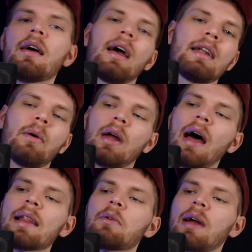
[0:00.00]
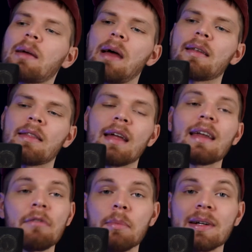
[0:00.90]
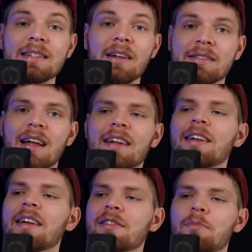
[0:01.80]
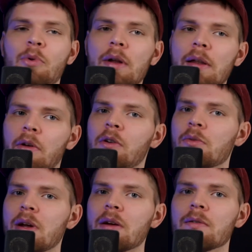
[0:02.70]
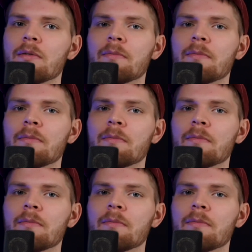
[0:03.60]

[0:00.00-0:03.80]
And I would highly recommend that everybody does that at some point in their career.